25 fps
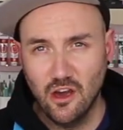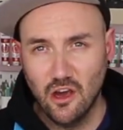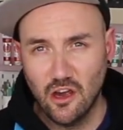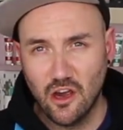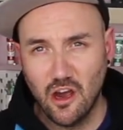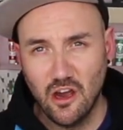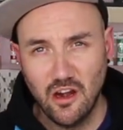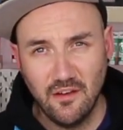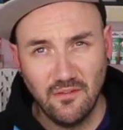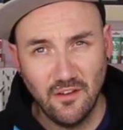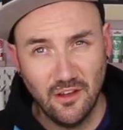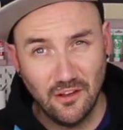
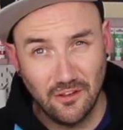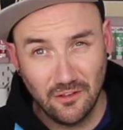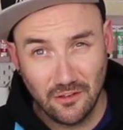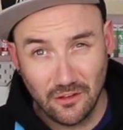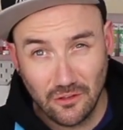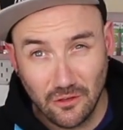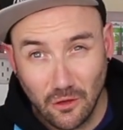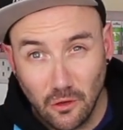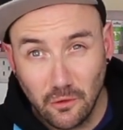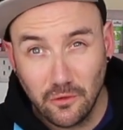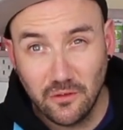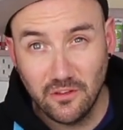kind of a
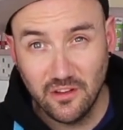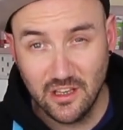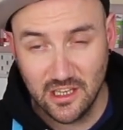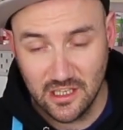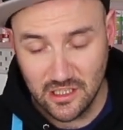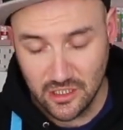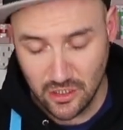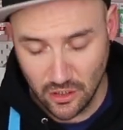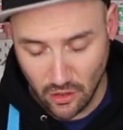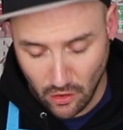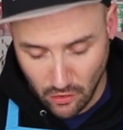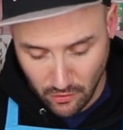
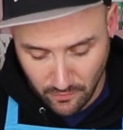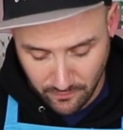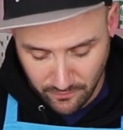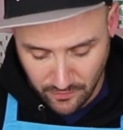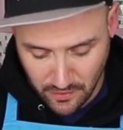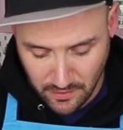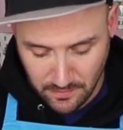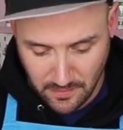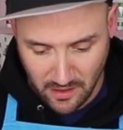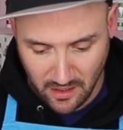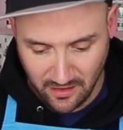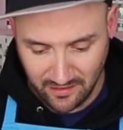sausage of
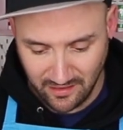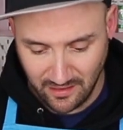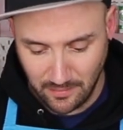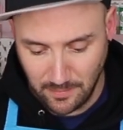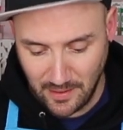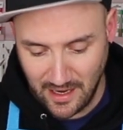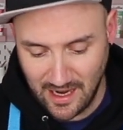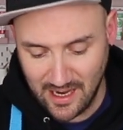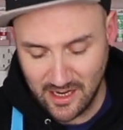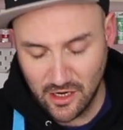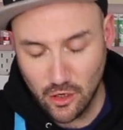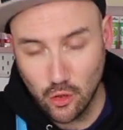the
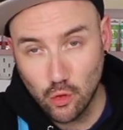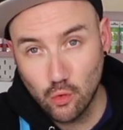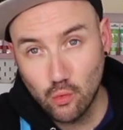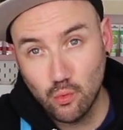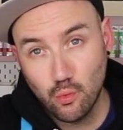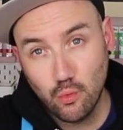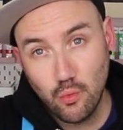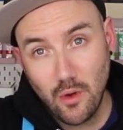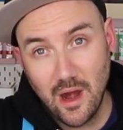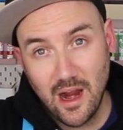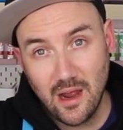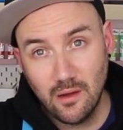marzipan
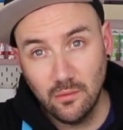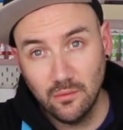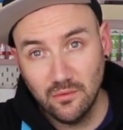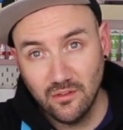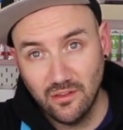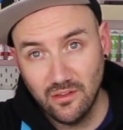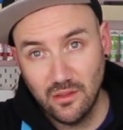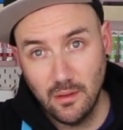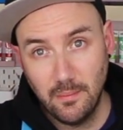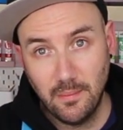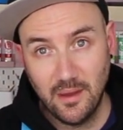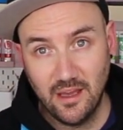around
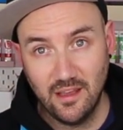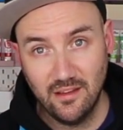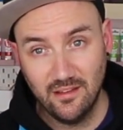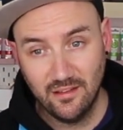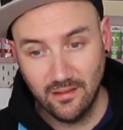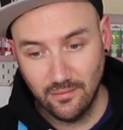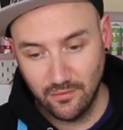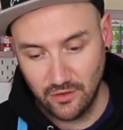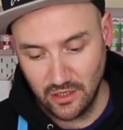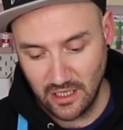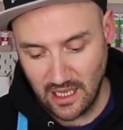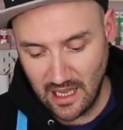the
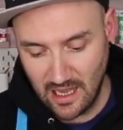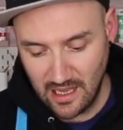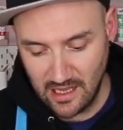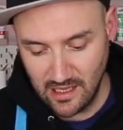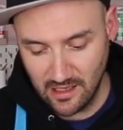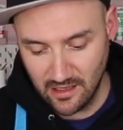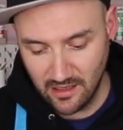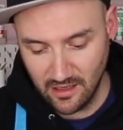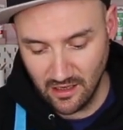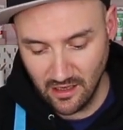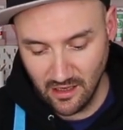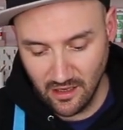base of the
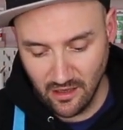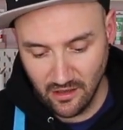cake